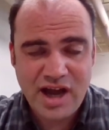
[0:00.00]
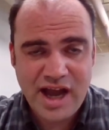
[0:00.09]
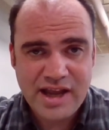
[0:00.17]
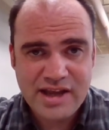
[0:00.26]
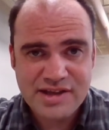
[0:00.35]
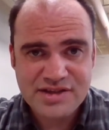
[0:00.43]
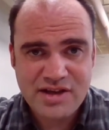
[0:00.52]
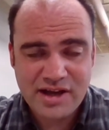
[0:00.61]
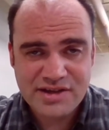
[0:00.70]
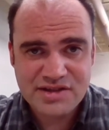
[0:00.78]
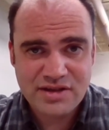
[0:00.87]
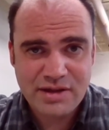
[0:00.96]
guy. He is
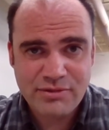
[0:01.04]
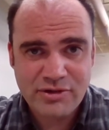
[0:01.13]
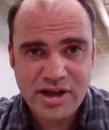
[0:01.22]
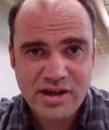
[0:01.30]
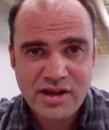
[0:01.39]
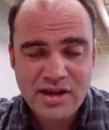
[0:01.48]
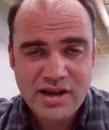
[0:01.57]
not a celebrity.